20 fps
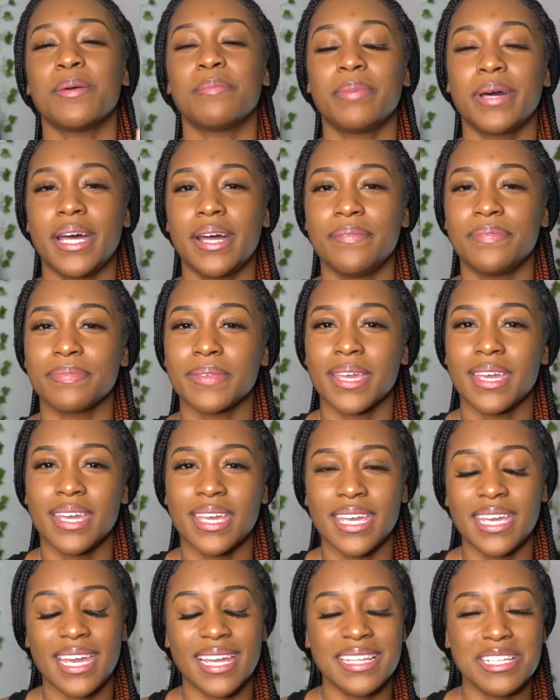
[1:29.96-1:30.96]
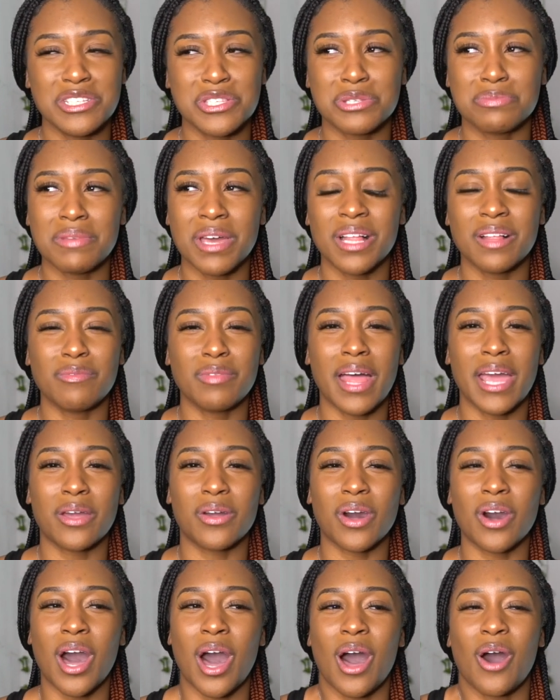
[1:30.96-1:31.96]
But he had this smell of like
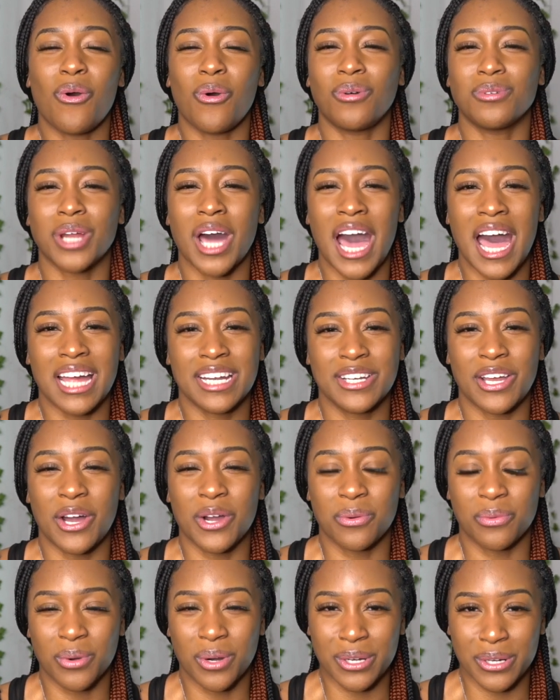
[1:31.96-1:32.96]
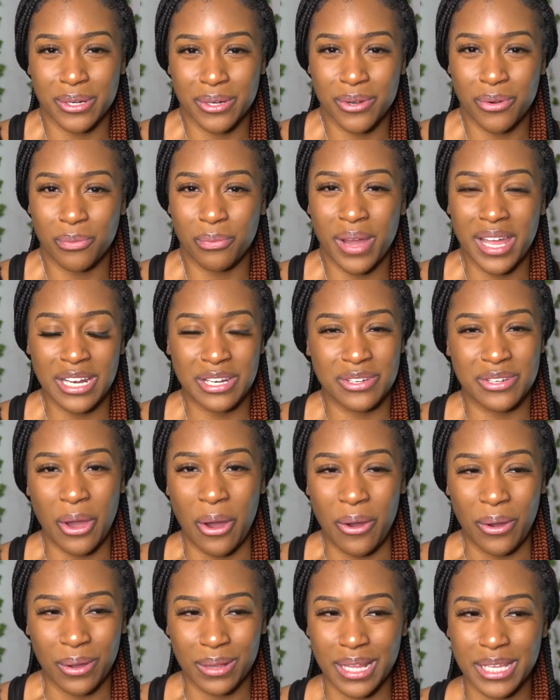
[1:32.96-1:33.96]
old hot dog water or wet
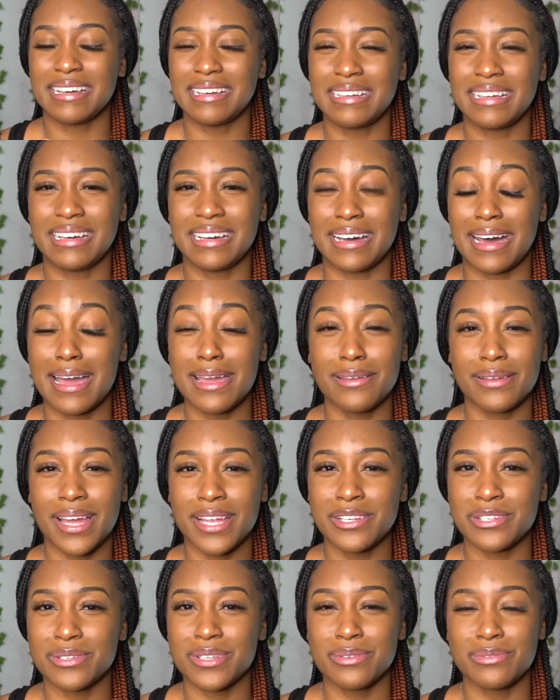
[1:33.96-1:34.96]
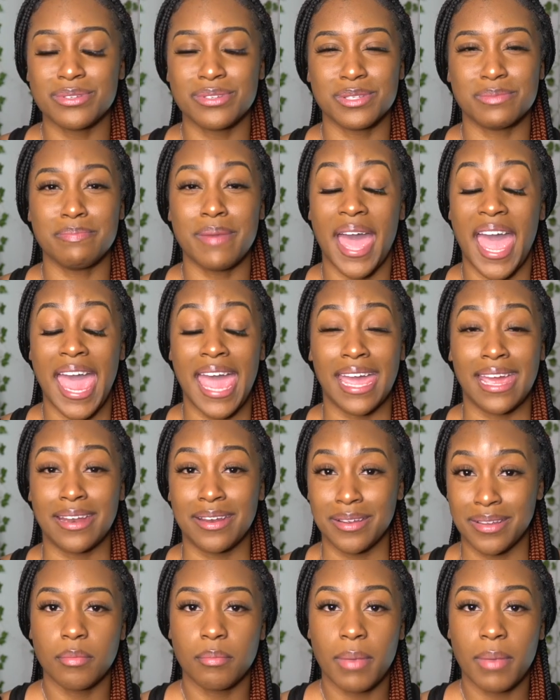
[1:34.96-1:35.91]
dog. Like, it was just bad.